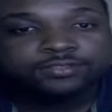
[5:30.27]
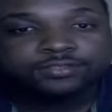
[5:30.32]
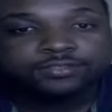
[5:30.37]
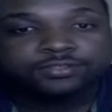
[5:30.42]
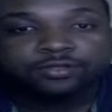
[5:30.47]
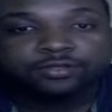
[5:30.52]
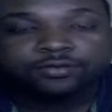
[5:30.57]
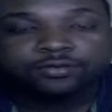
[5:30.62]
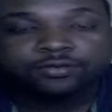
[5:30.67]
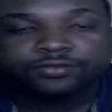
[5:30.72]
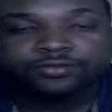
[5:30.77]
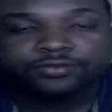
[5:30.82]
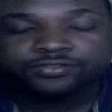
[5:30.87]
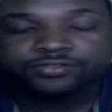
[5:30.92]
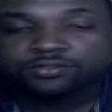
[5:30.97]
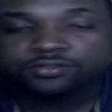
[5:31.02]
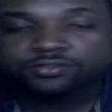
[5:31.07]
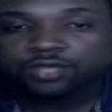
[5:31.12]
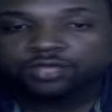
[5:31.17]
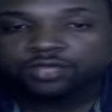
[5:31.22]
And there's
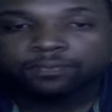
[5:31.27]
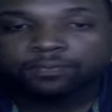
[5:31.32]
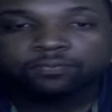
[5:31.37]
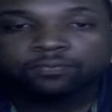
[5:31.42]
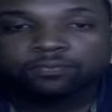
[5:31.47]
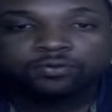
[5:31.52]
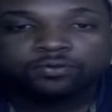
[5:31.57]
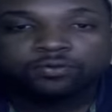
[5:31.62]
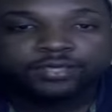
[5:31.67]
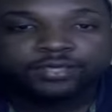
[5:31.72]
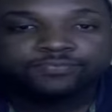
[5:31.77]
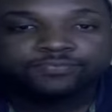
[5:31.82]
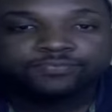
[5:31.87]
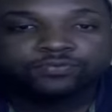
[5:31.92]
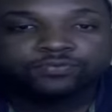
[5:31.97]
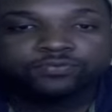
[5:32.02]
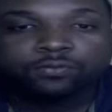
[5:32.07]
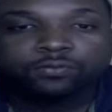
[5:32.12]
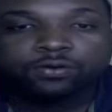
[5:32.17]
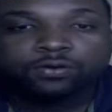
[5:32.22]
a couple more games
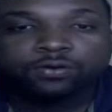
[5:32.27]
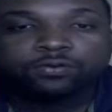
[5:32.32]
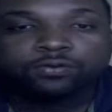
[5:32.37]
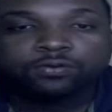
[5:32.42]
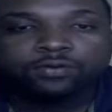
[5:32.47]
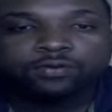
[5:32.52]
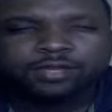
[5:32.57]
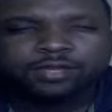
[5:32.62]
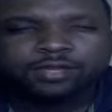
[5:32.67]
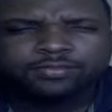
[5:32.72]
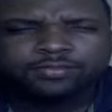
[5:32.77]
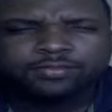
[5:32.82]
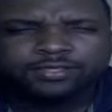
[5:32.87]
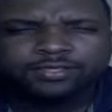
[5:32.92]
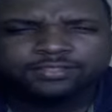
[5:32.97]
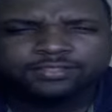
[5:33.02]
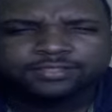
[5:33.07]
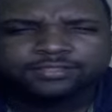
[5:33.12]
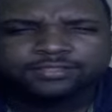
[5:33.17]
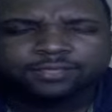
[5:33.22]
tomorrow. I think
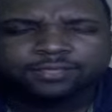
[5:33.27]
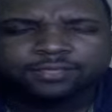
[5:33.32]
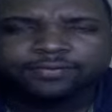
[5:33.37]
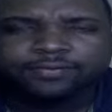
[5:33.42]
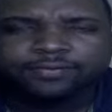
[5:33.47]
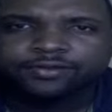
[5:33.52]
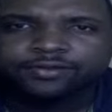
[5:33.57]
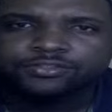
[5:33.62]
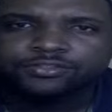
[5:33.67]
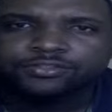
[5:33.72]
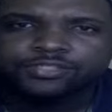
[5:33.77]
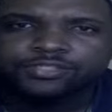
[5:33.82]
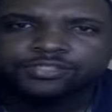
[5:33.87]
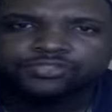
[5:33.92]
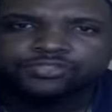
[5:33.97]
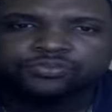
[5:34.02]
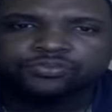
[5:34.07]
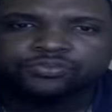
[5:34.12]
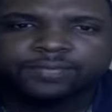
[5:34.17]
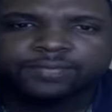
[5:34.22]
it's Paris
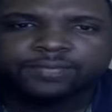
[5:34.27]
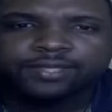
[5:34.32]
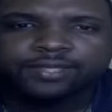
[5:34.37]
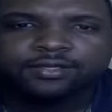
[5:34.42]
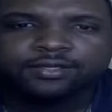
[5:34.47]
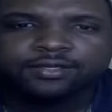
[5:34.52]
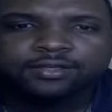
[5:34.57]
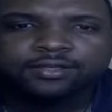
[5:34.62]
Saint-Germain.